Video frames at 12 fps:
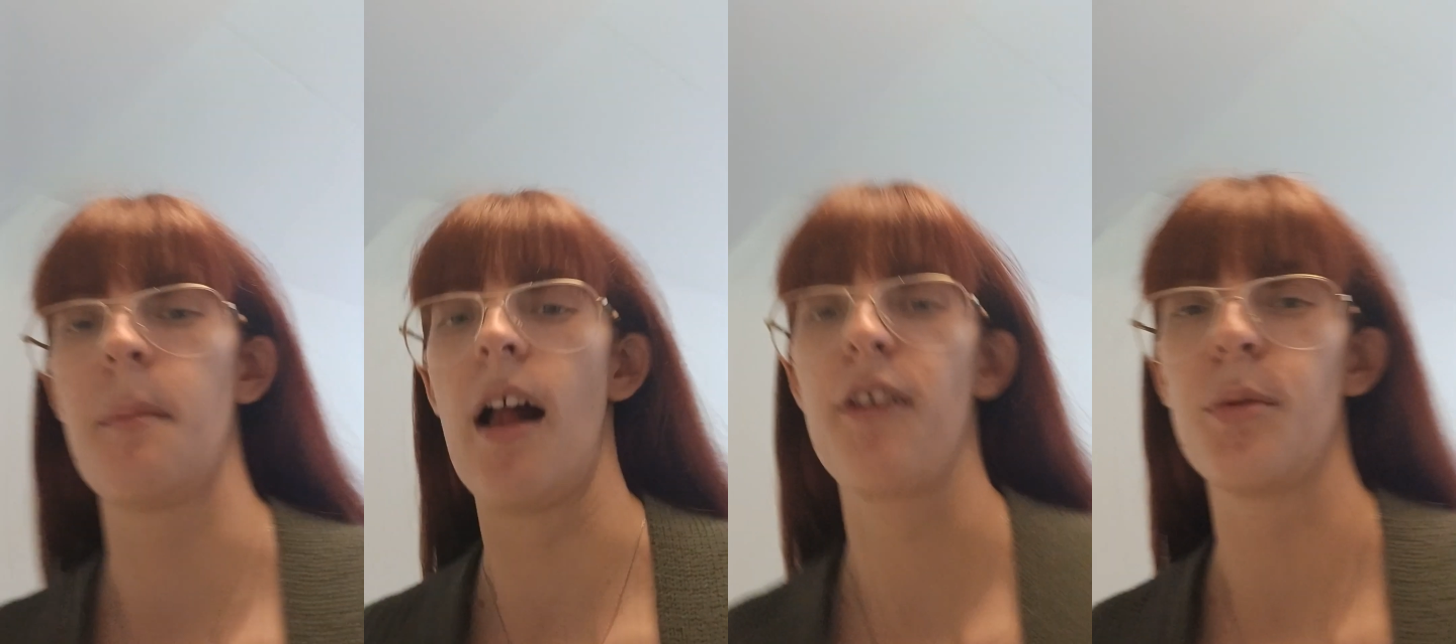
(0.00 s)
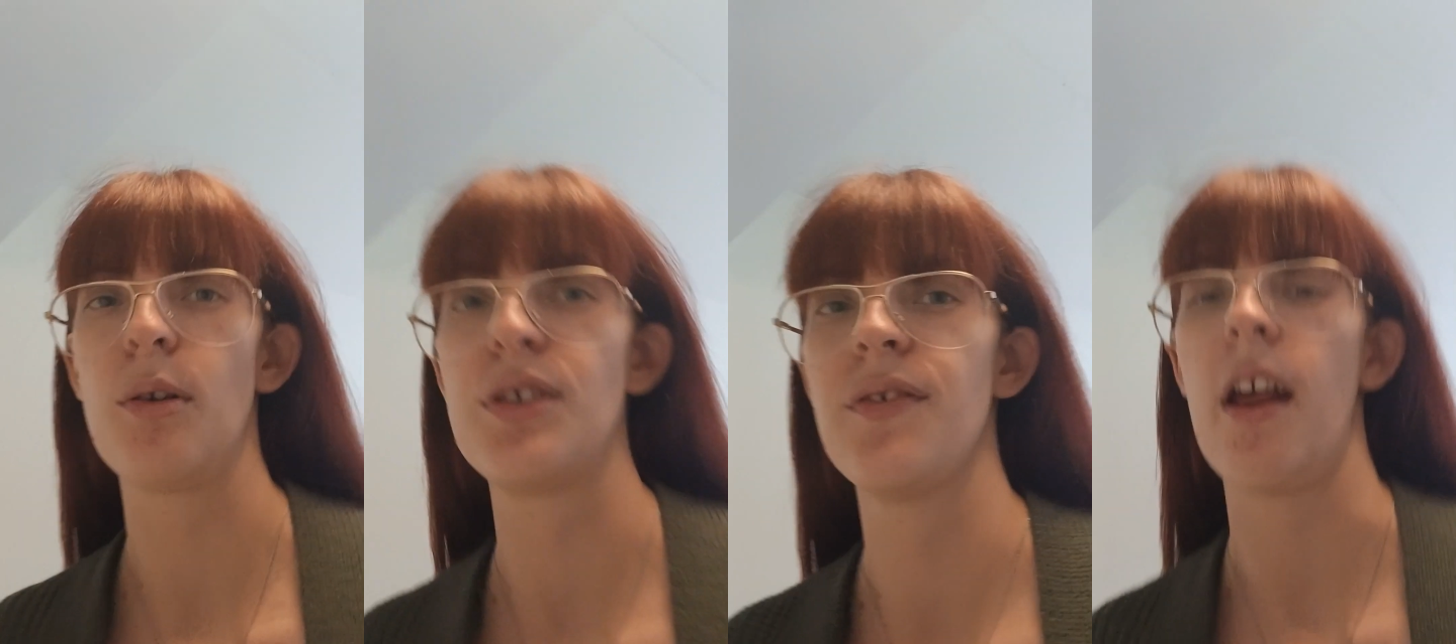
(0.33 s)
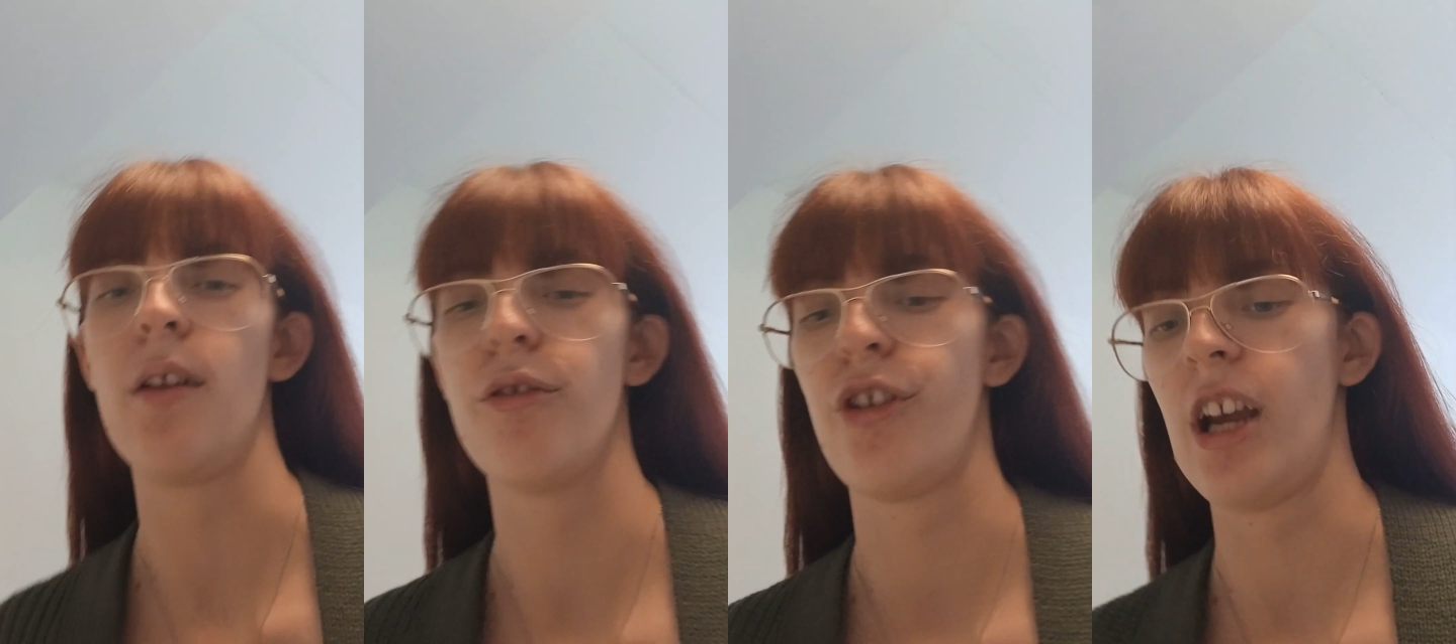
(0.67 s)
marked towards your
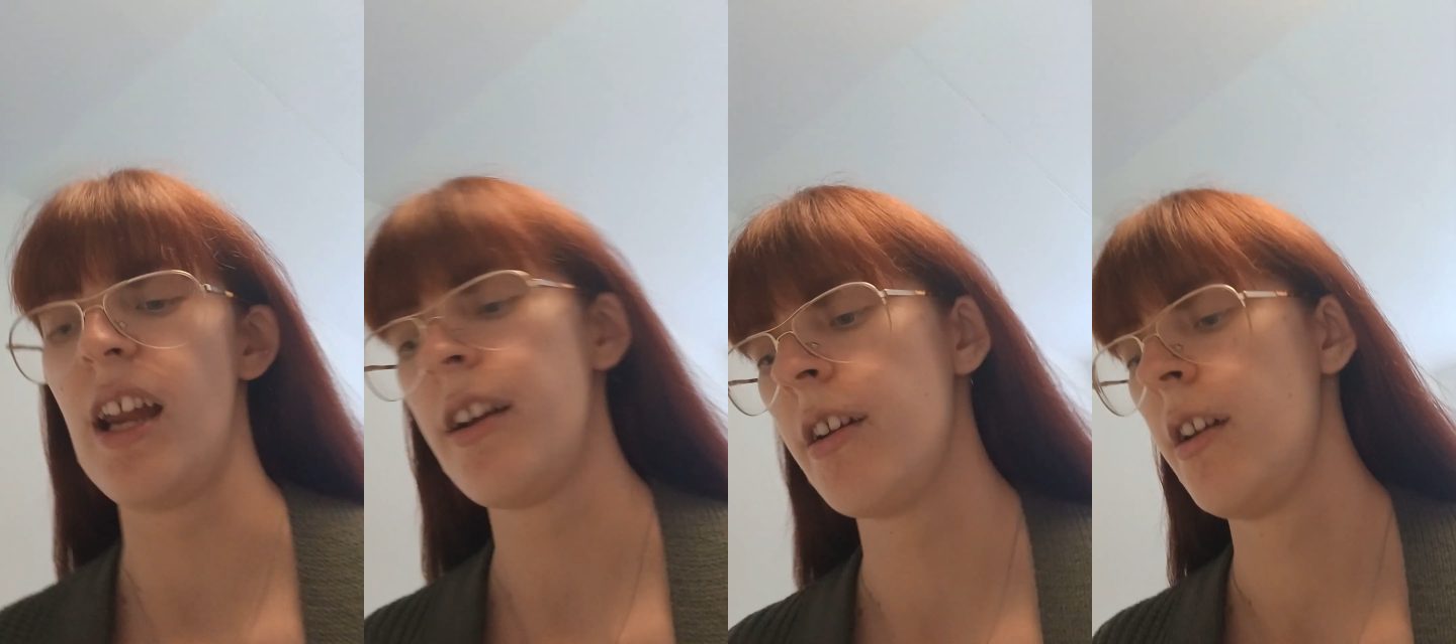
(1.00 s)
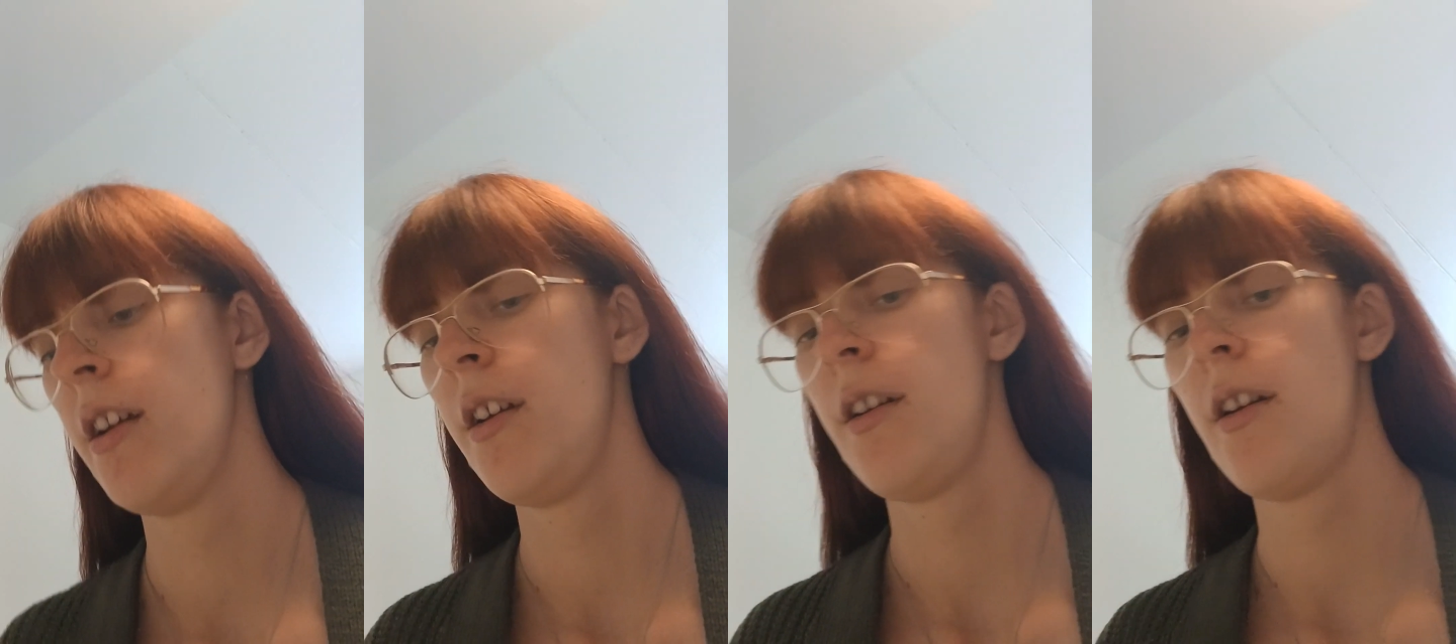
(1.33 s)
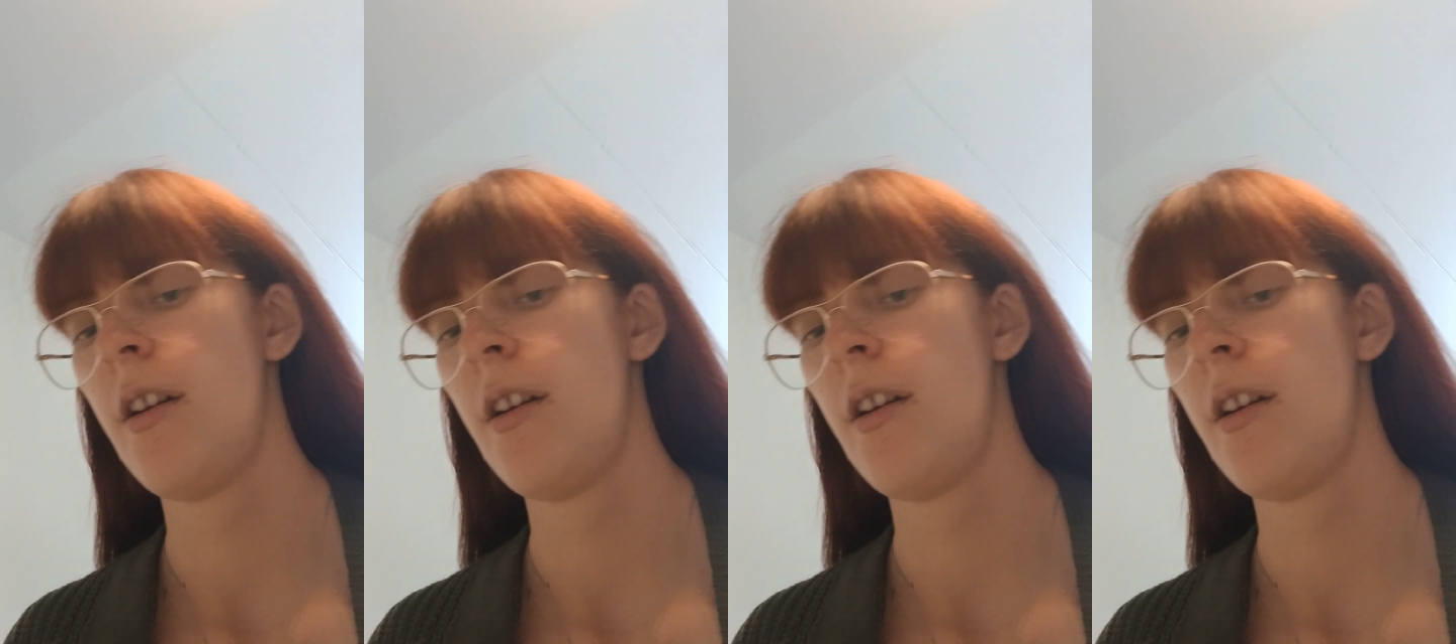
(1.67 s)
final grade.
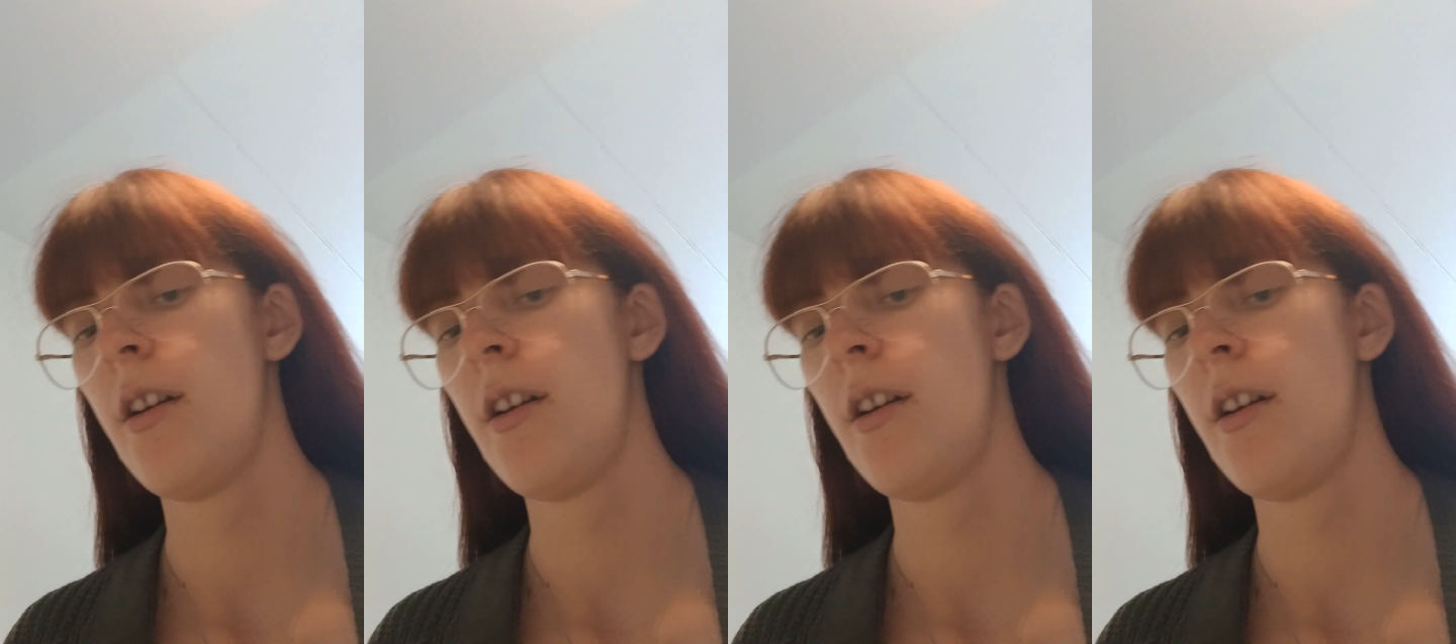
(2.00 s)
So